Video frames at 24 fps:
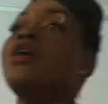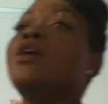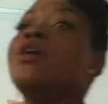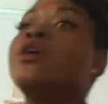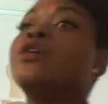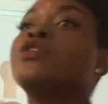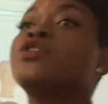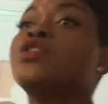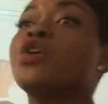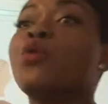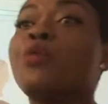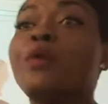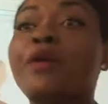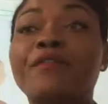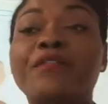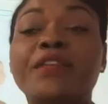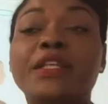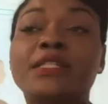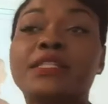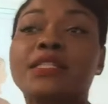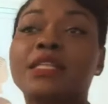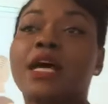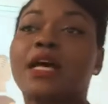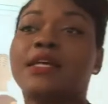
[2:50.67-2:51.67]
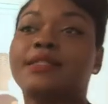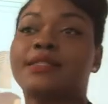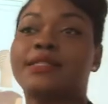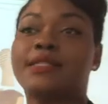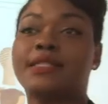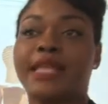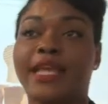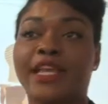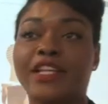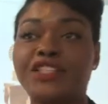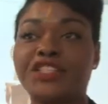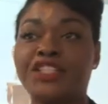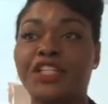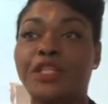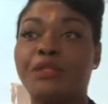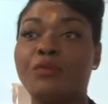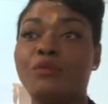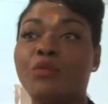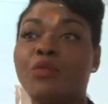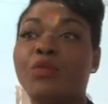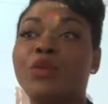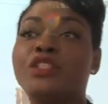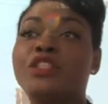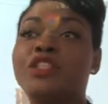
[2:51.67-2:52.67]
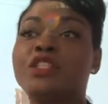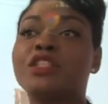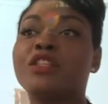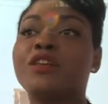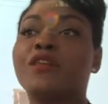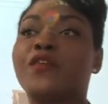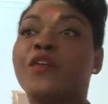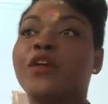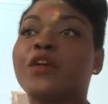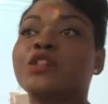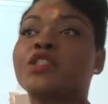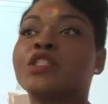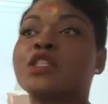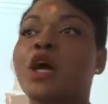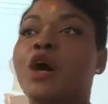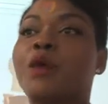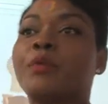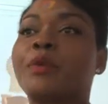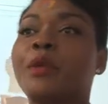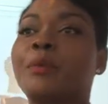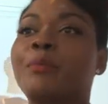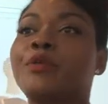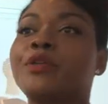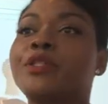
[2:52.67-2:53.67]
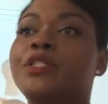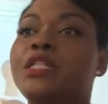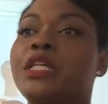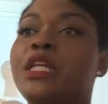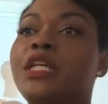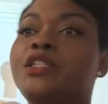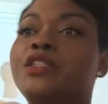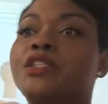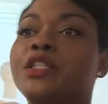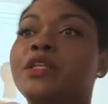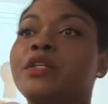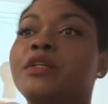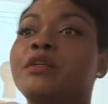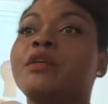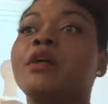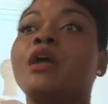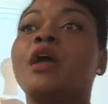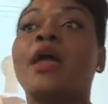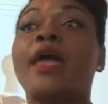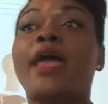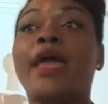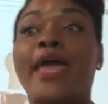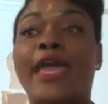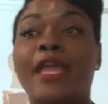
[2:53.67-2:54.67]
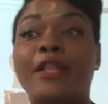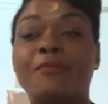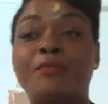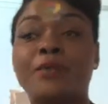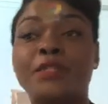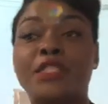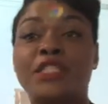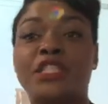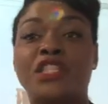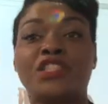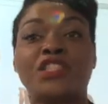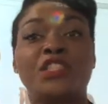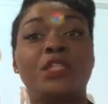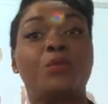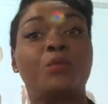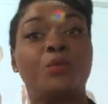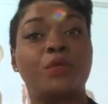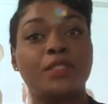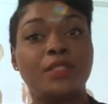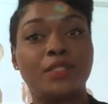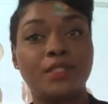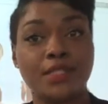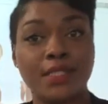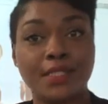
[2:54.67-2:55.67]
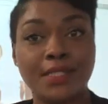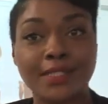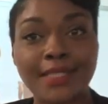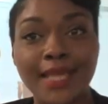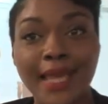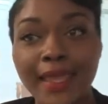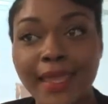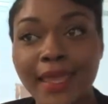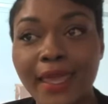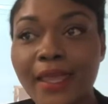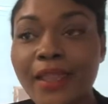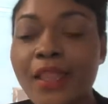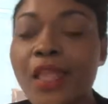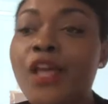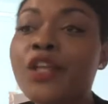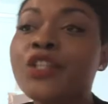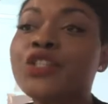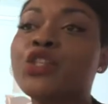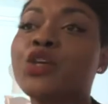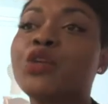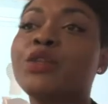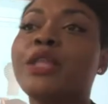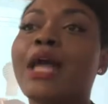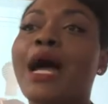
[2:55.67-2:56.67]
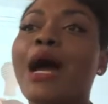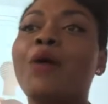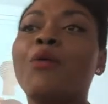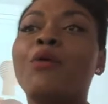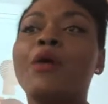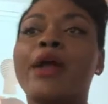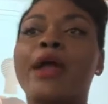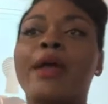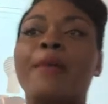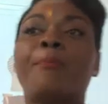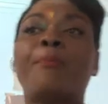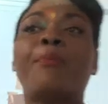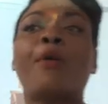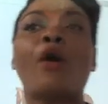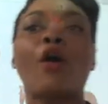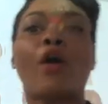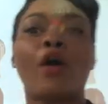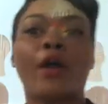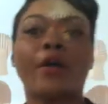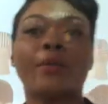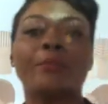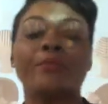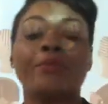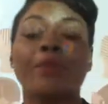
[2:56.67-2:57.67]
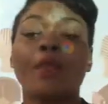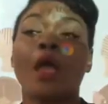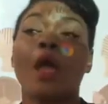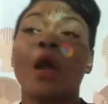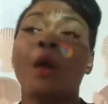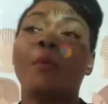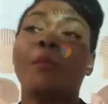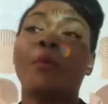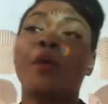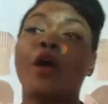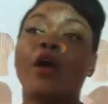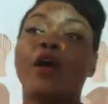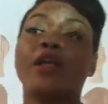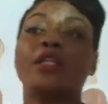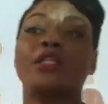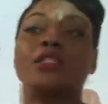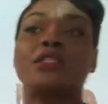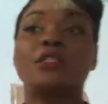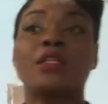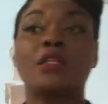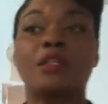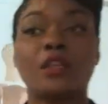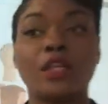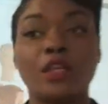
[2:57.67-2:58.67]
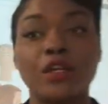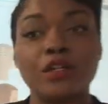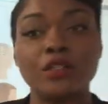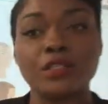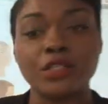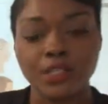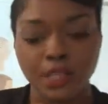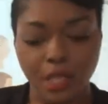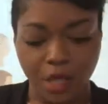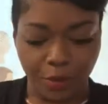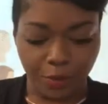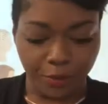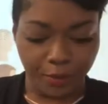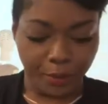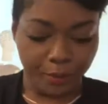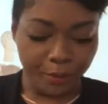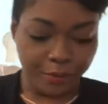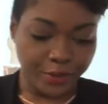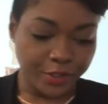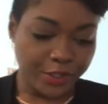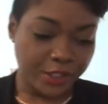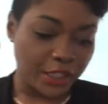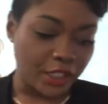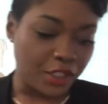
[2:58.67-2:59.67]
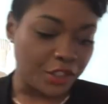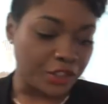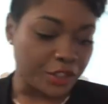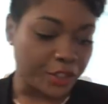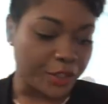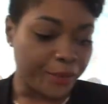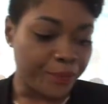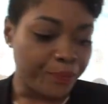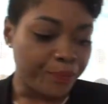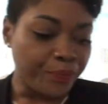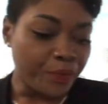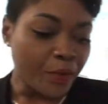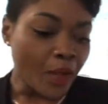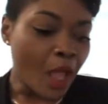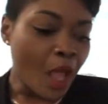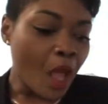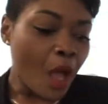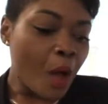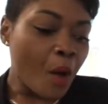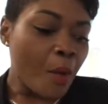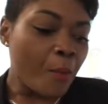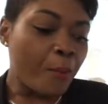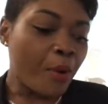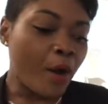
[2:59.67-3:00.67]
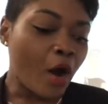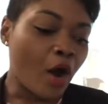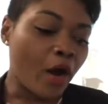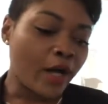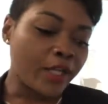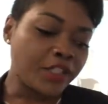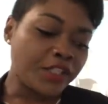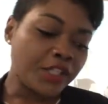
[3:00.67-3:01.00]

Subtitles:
so we've discussed section, which is the first sculpting procedure, head position, which is the second. So now we're at part. Part is the third sculpting procedure. Parts are